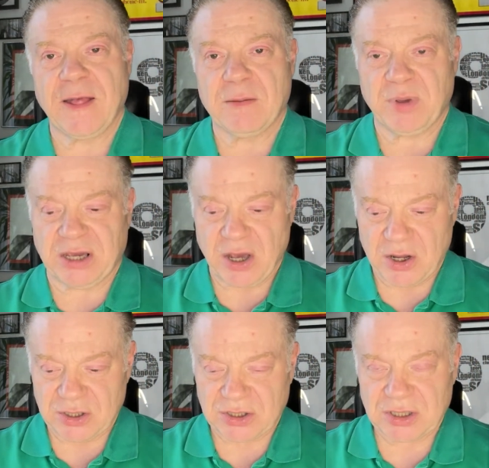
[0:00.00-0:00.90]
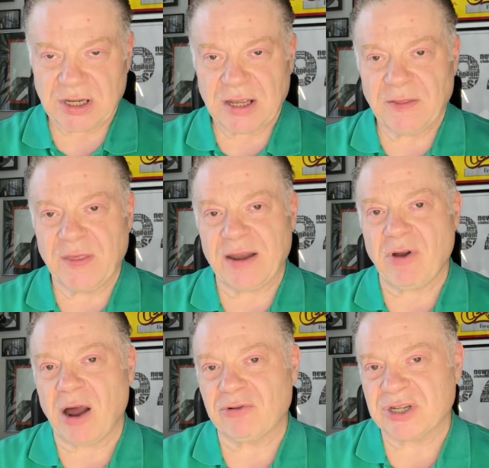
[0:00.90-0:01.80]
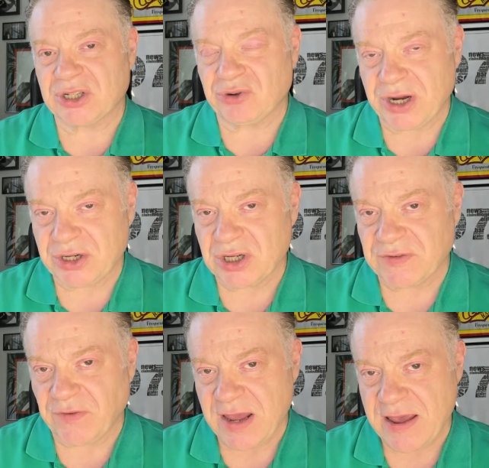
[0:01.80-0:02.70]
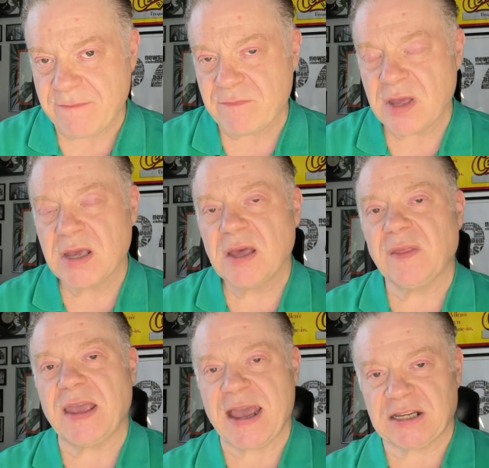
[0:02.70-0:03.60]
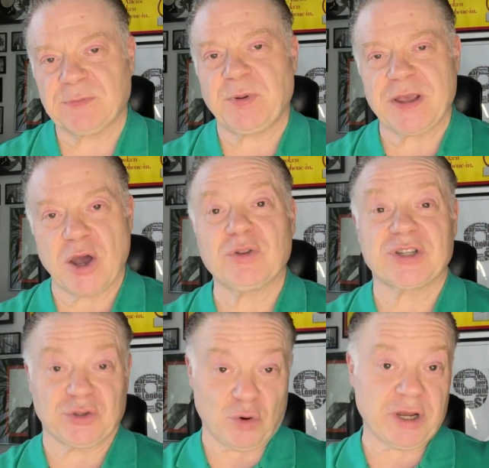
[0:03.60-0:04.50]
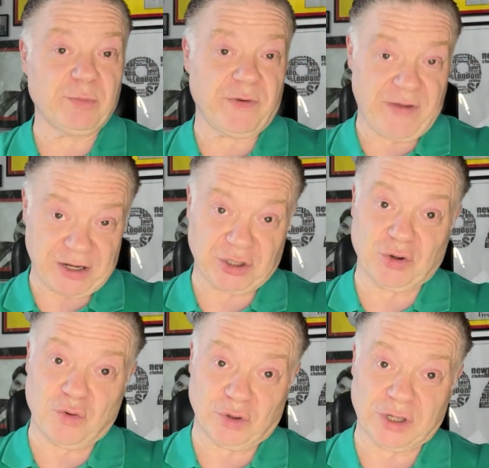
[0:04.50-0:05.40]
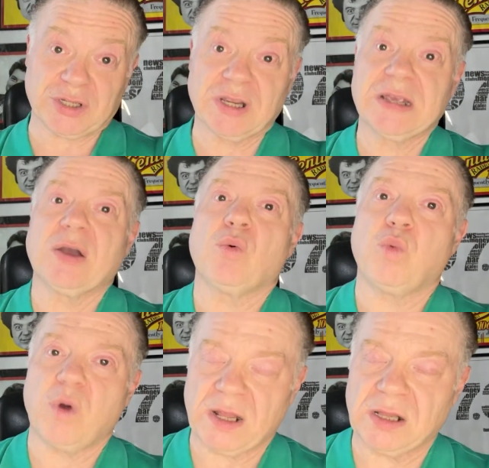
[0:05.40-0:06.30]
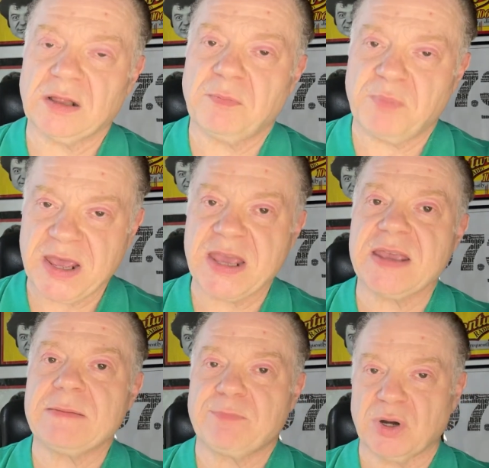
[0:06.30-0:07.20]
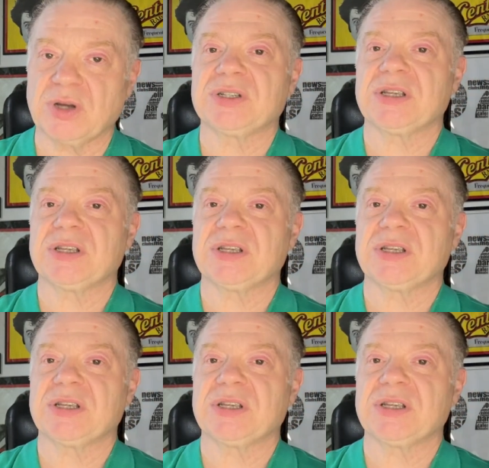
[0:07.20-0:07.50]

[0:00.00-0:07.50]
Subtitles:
Because there are restrictions for him. The SPO, the Stalking Prevention Orders, will be put